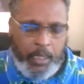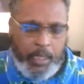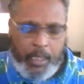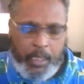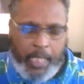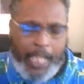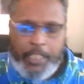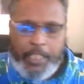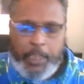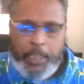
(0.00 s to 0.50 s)

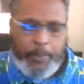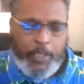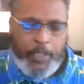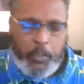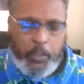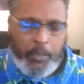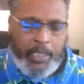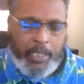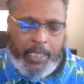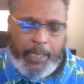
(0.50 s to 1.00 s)

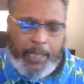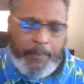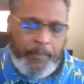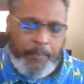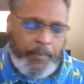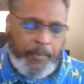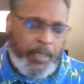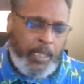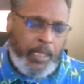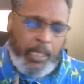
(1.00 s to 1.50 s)
attributes with them.
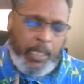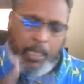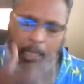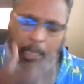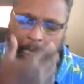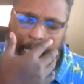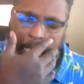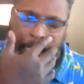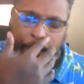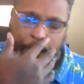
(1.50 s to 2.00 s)

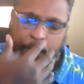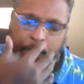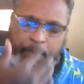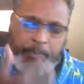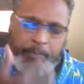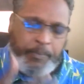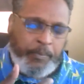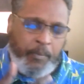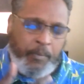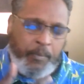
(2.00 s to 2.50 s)
Um,
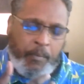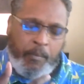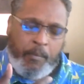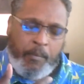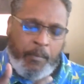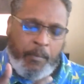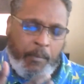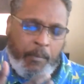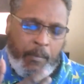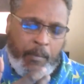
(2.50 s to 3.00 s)

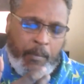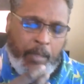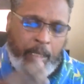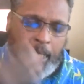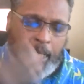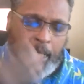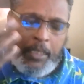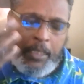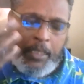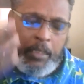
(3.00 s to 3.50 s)

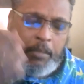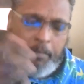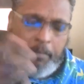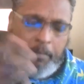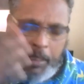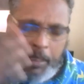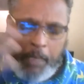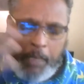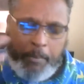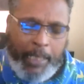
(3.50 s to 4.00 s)
not to
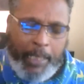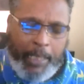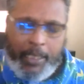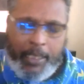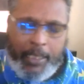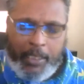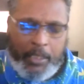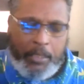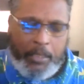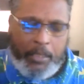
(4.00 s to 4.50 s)
you know make
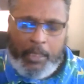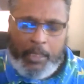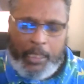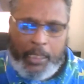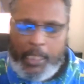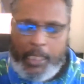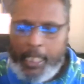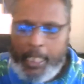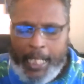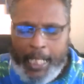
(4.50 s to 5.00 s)
this
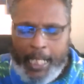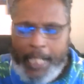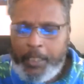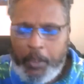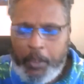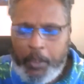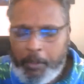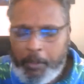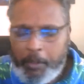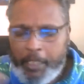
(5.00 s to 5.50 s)
an
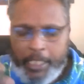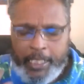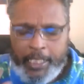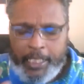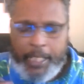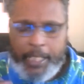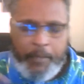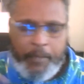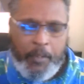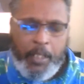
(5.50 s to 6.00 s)
idol or
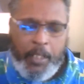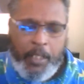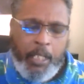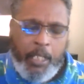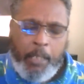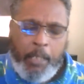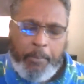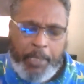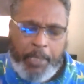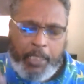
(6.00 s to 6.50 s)
anything,
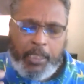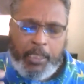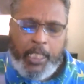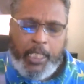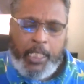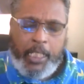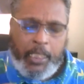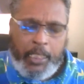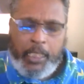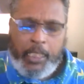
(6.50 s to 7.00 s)
but it's
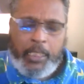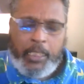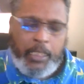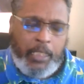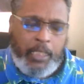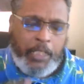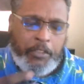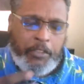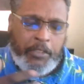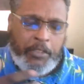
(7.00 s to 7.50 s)
kind of good
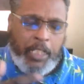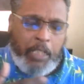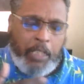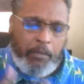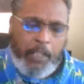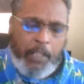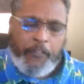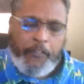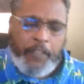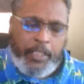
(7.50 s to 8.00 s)
to understand the
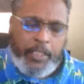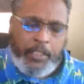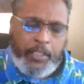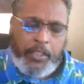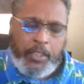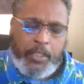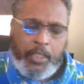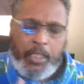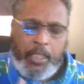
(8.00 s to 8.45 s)
reference